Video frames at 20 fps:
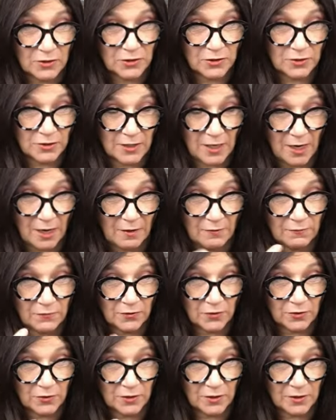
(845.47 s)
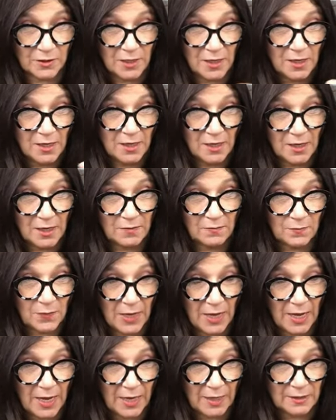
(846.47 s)
should have good and
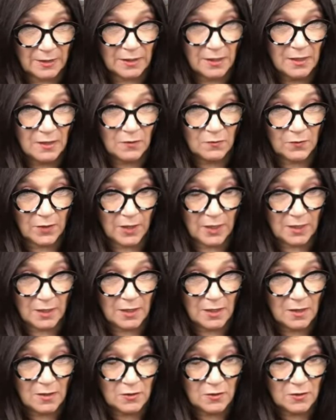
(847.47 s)
bad, right?